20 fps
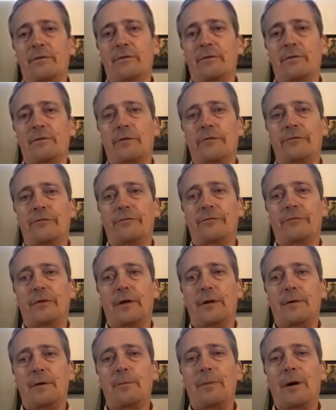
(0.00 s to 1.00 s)
of
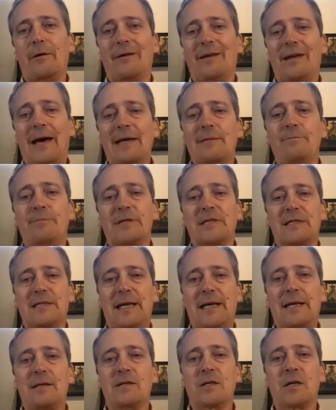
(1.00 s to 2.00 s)
about
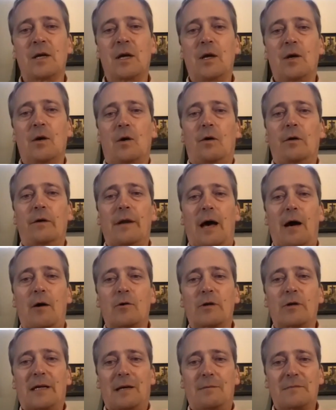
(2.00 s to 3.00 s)
9% on
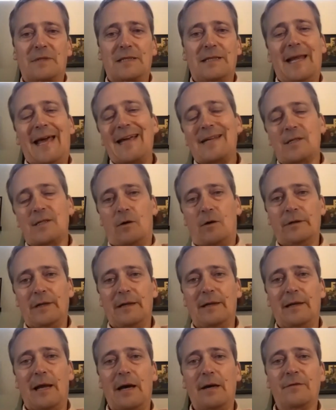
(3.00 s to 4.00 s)
outcomes later on
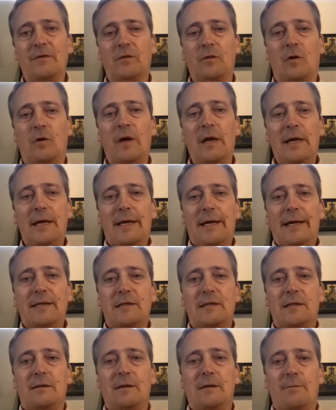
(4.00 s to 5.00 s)
in life. So
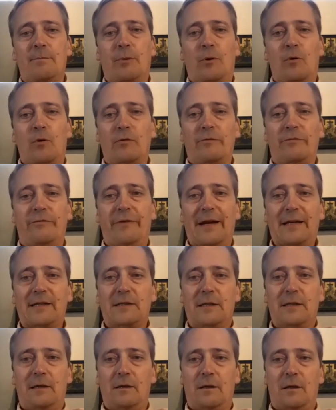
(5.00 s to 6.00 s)
it's an important
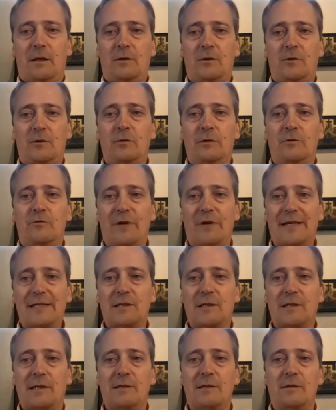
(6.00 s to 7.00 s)
factor to
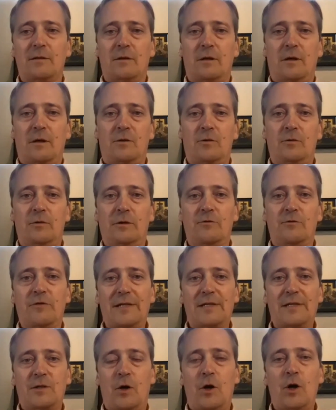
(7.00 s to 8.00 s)
address and to
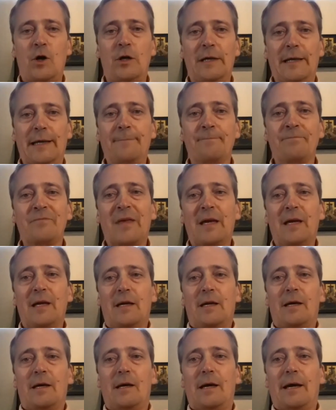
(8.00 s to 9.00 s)
address early.
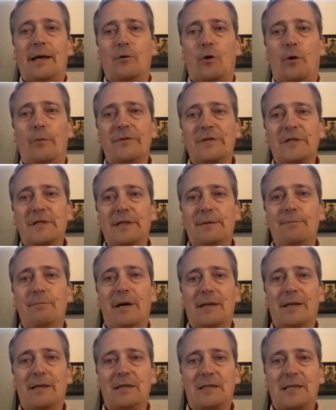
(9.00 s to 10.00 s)
And obviously,
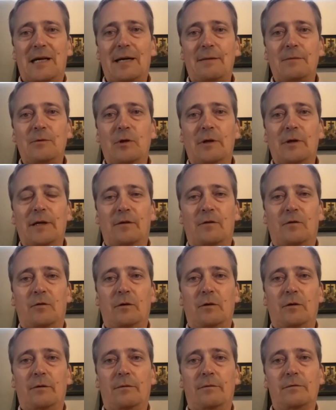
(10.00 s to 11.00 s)
by the time you get
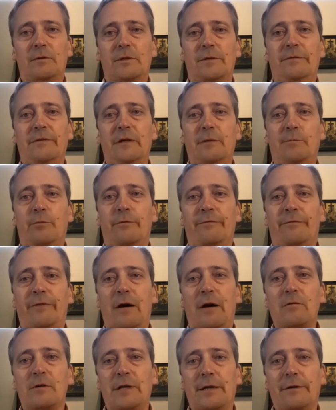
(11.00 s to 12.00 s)
to a severe,
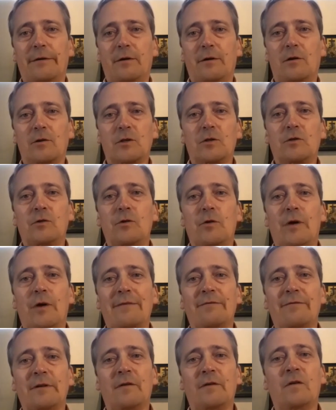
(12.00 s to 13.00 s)
profound hearing loss, and you
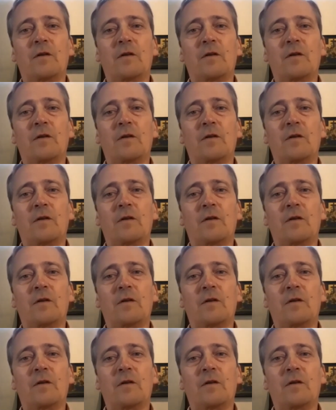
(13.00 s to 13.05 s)
haven't